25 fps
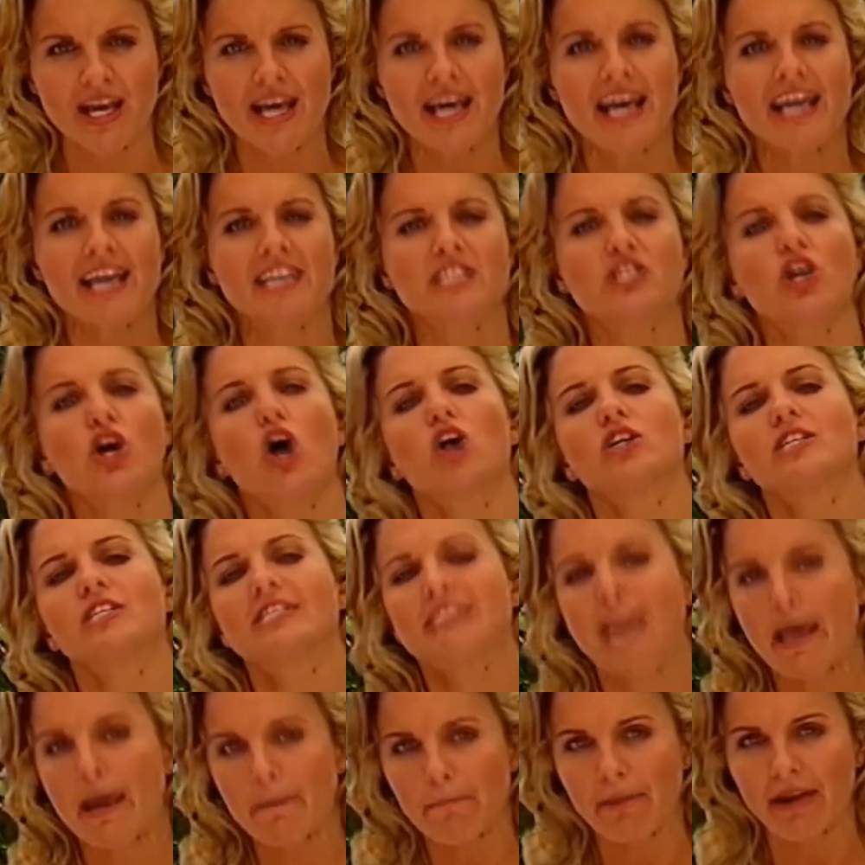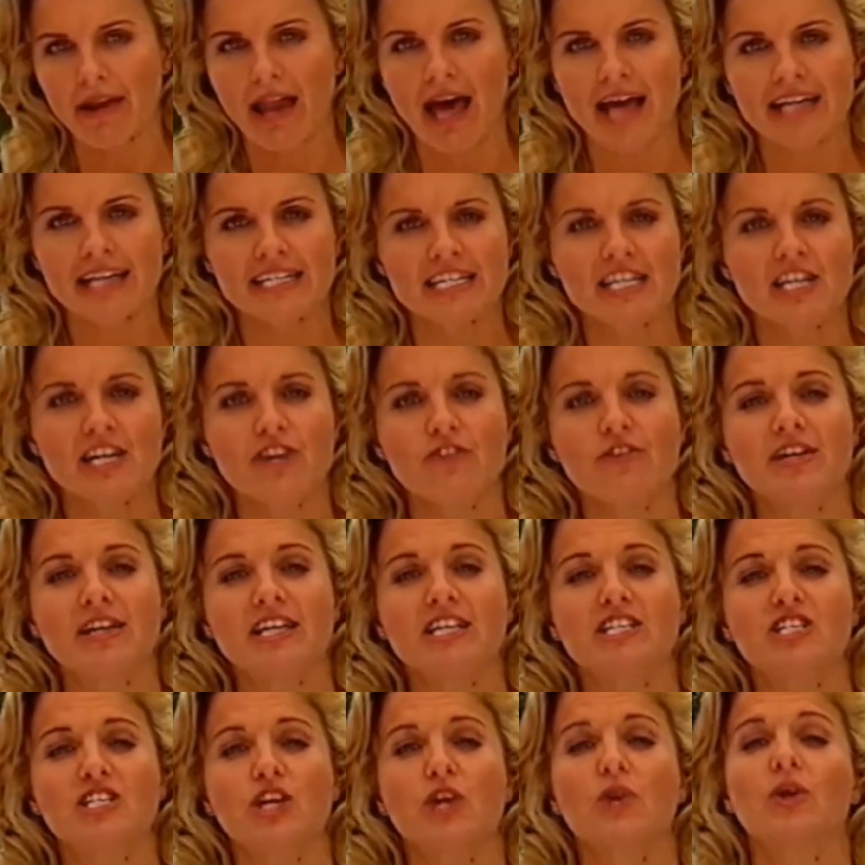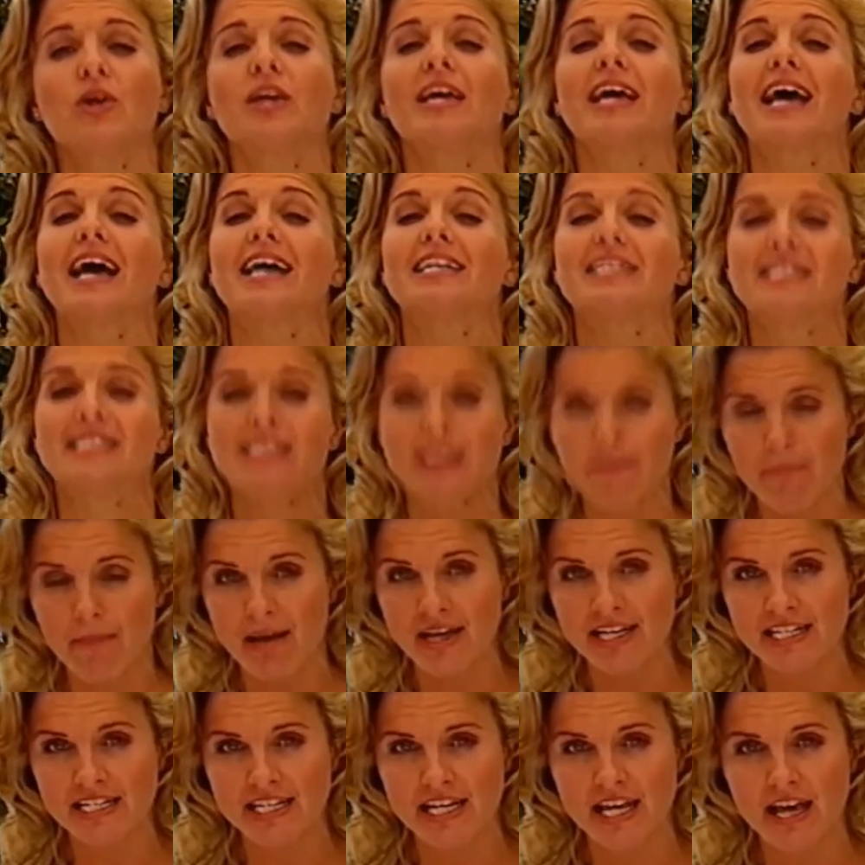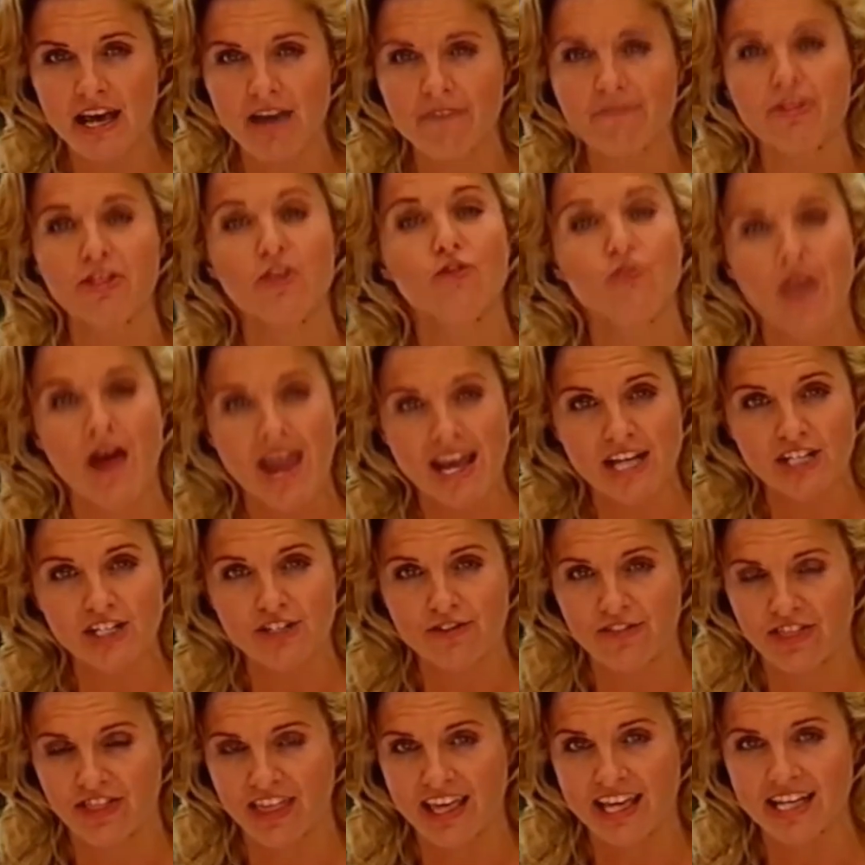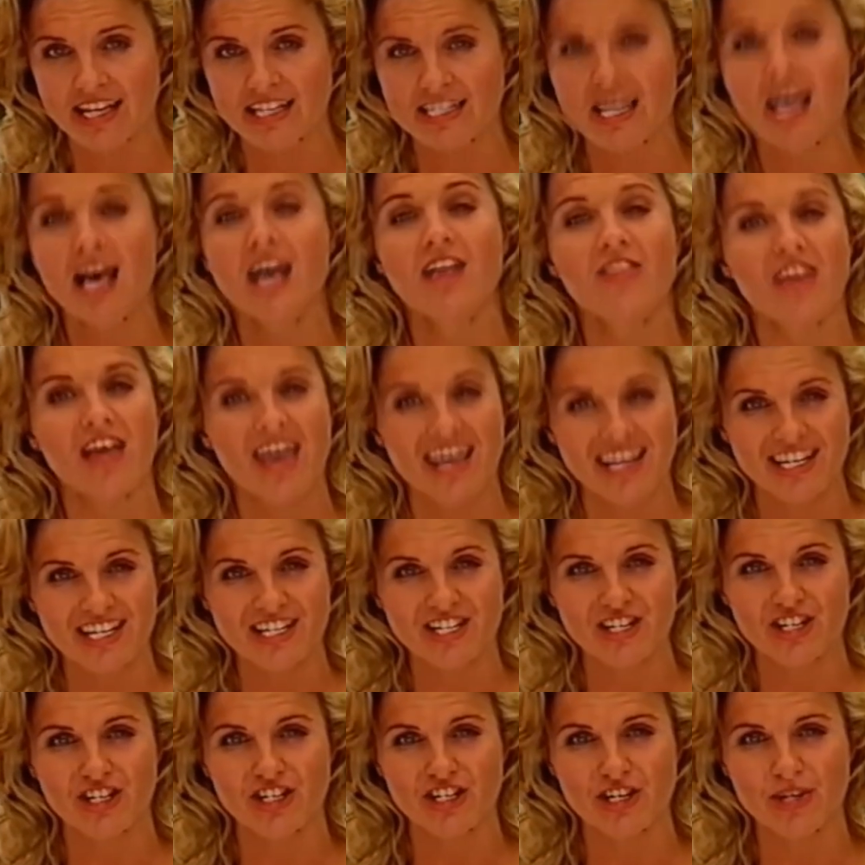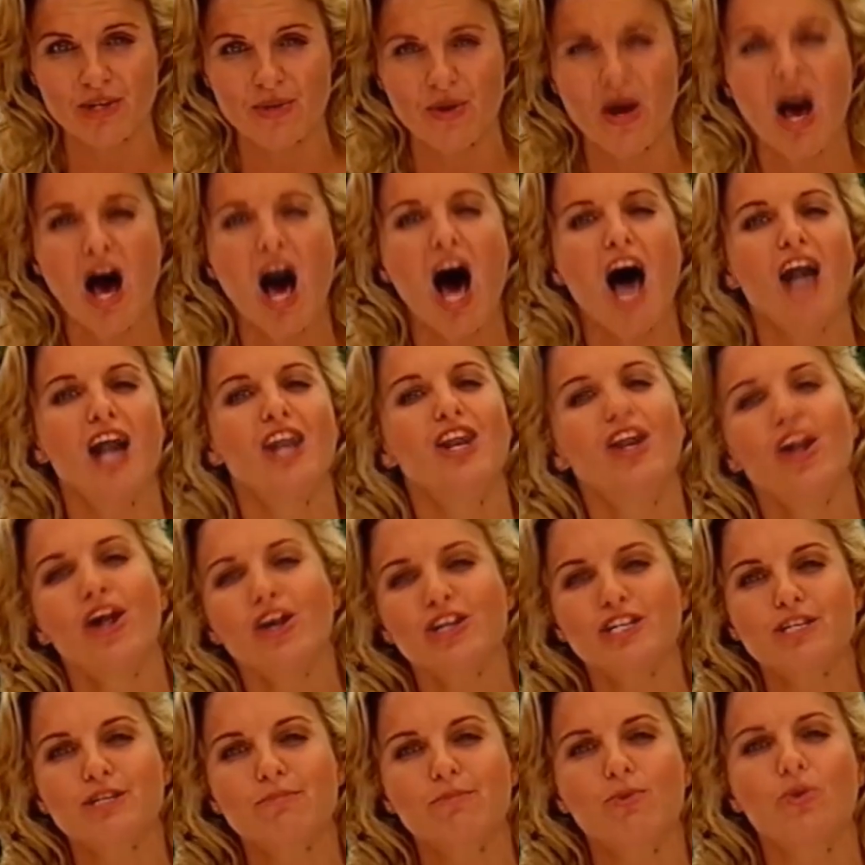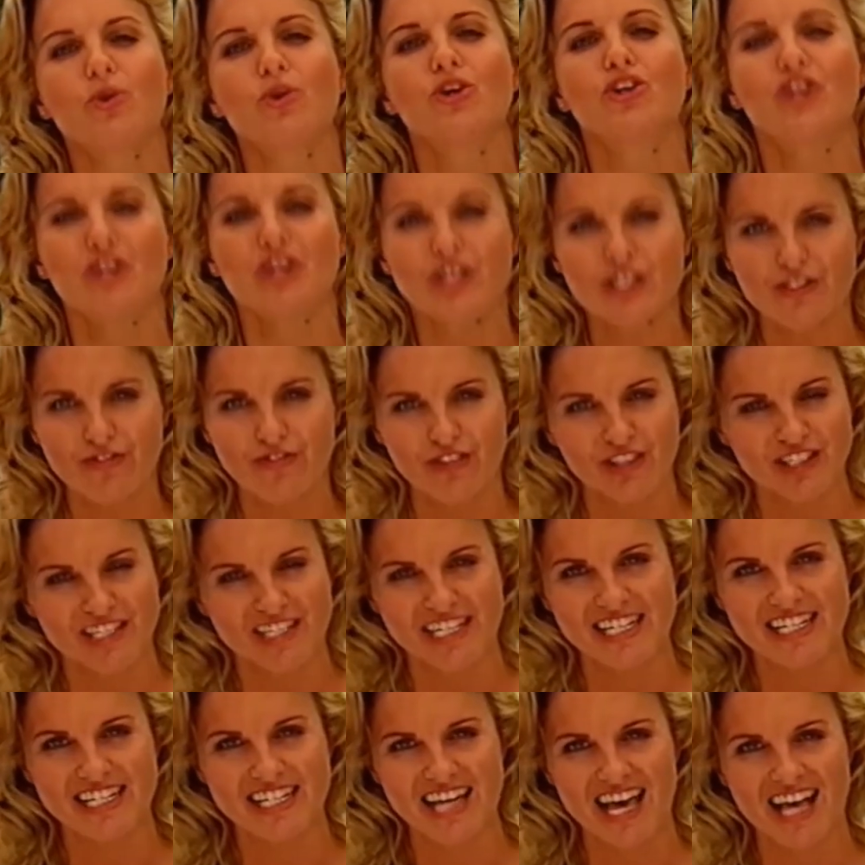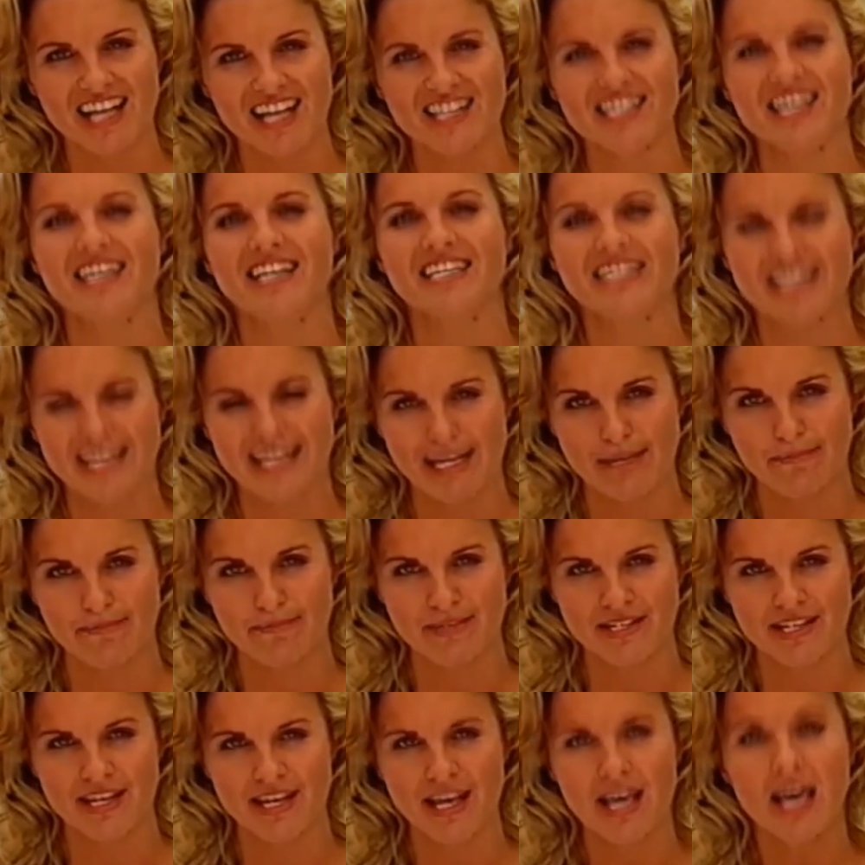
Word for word: It's got sample itineraries so you can get some idea of the range of things there is to do and lots more useful details and tips.